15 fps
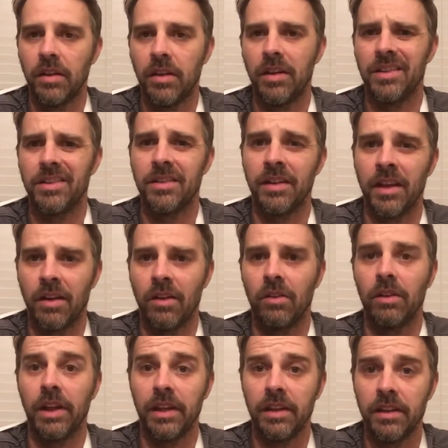It's now
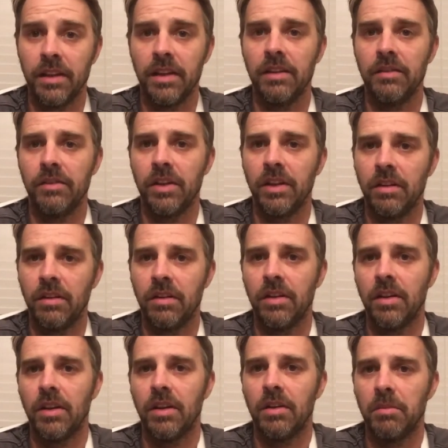late in the evening,
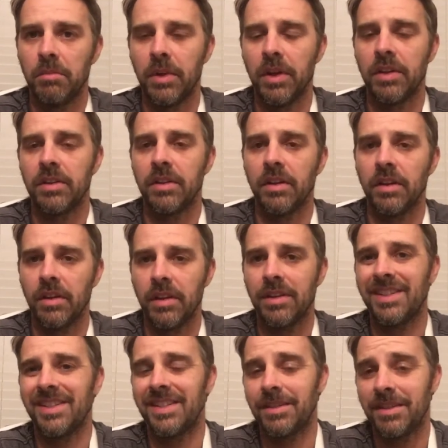but it's
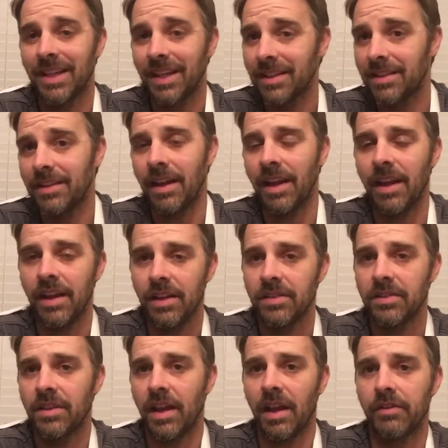6
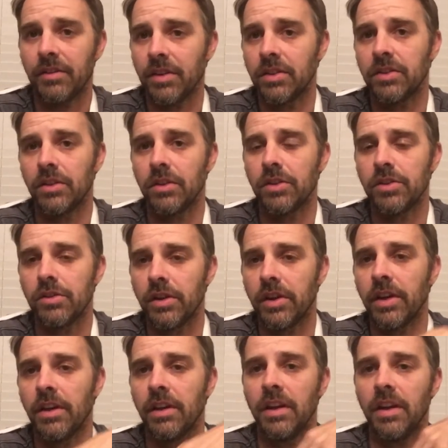days after
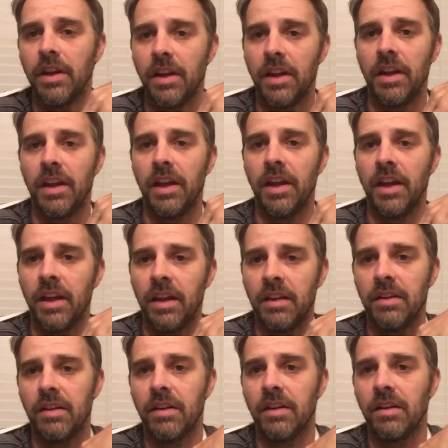surgery. And
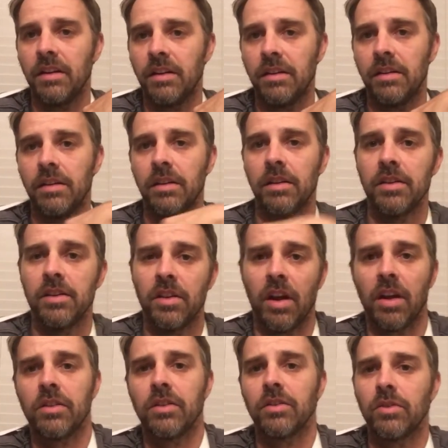the
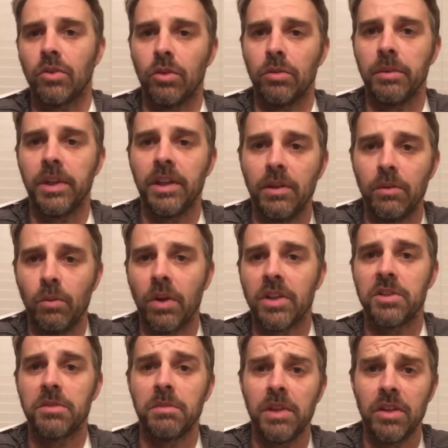doctor told me he
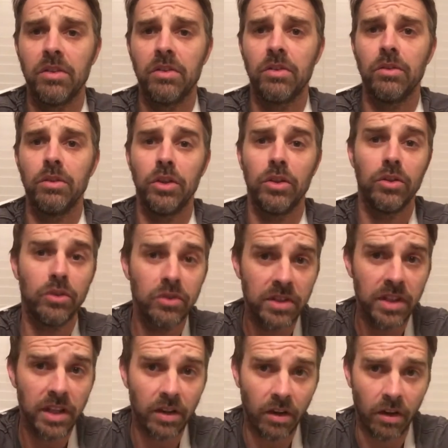wants me to use
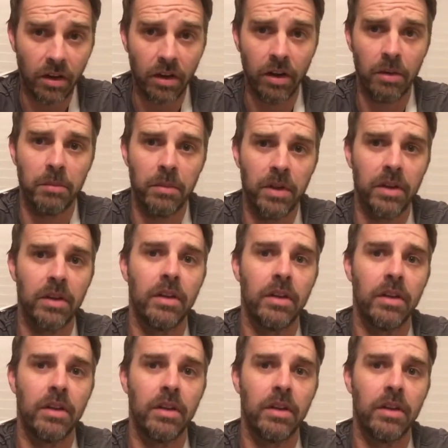the arm.